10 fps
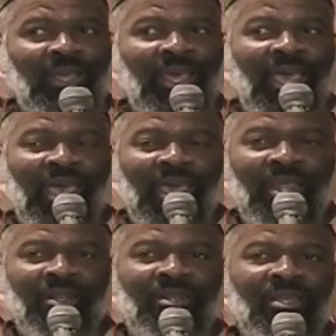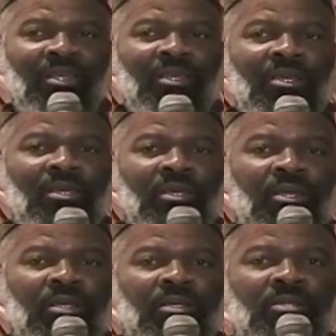and He
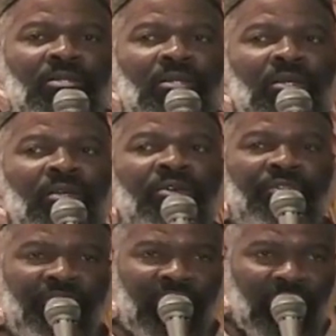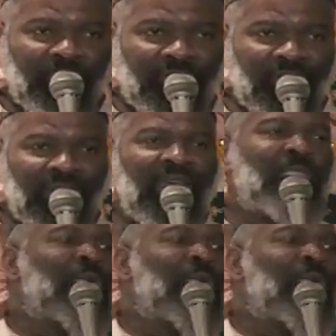is forgiving and